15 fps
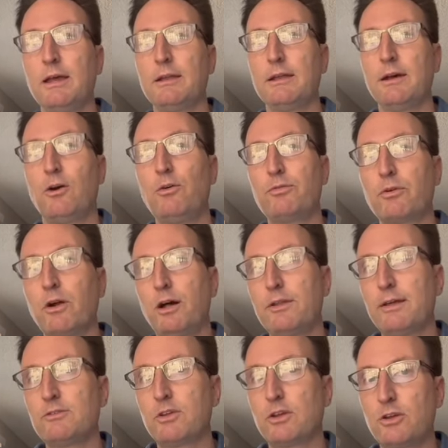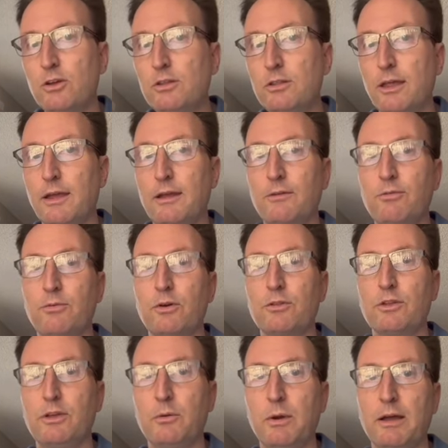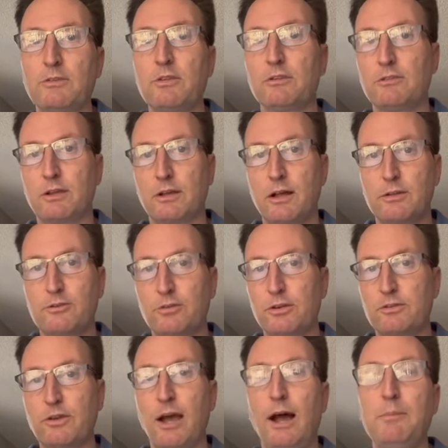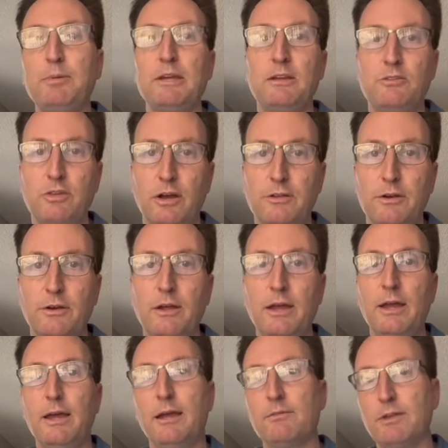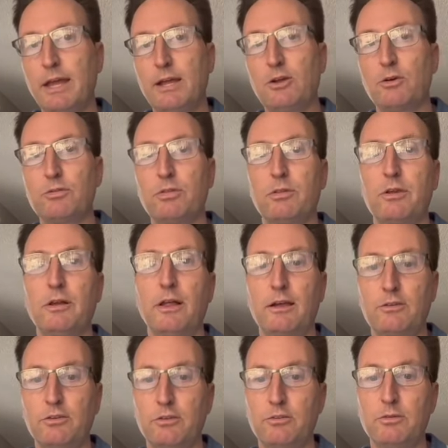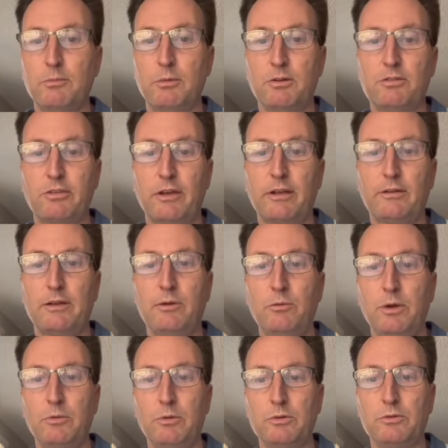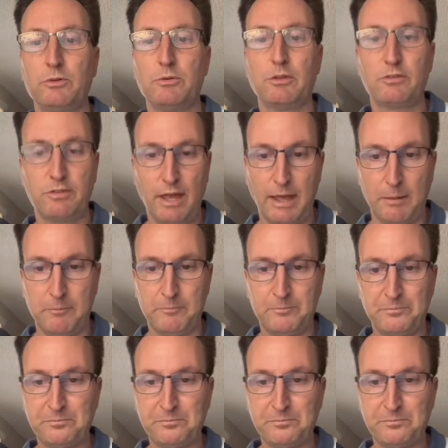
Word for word: Now, overall, that's a good thing for the U.S. as the countries copy each other. If they go through the elections, most likely we will do the same.